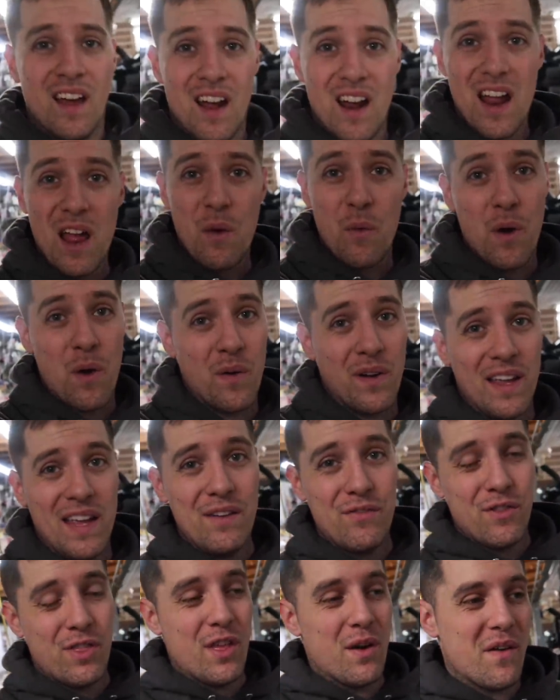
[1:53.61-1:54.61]
All right, well,
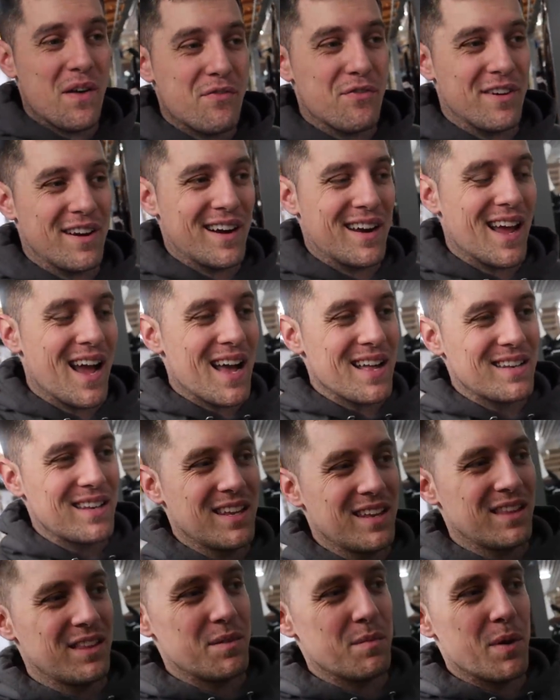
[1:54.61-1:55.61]
even though I forgot
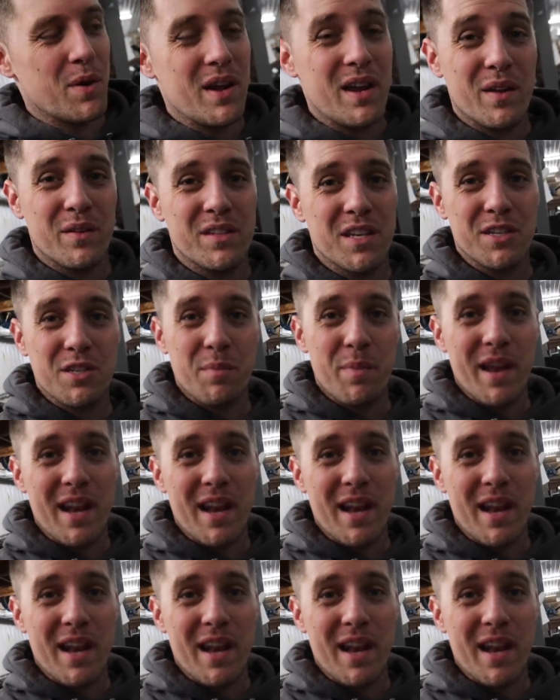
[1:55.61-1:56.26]
the Mojito touch-up